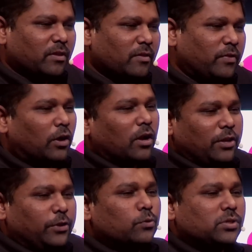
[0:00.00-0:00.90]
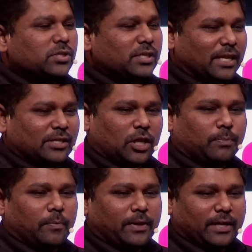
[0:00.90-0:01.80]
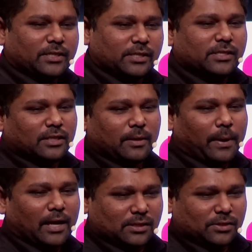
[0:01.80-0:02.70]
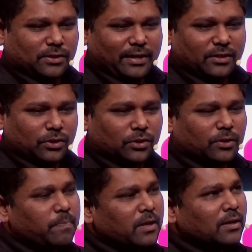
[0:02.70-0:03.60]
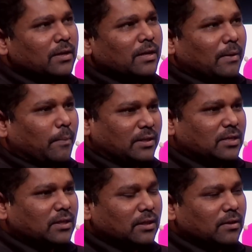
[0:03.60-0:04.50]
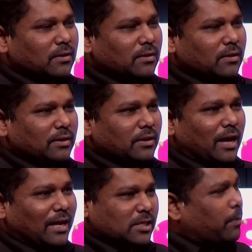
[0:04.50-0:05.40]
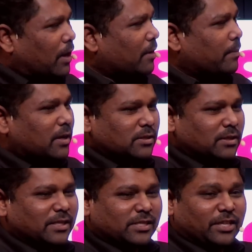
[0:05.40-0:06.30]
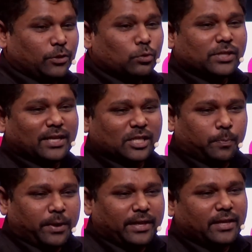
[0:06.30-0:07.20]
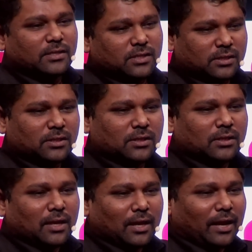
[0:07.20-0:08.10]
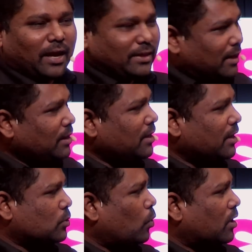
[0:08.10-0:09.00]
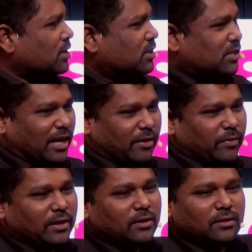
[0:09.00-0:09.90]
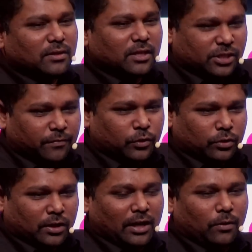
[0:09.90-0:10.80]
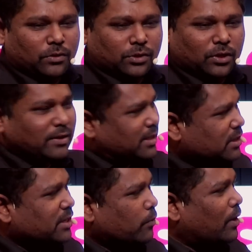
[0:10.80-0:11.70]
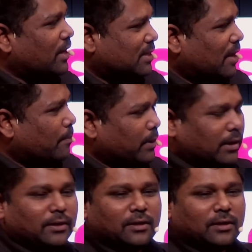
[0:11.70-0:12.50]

we all used desktop applications in the past, right? So, but as a product manager, it's the user experience, I think, is what is driving the shift to the cloud. So I'll just give one example.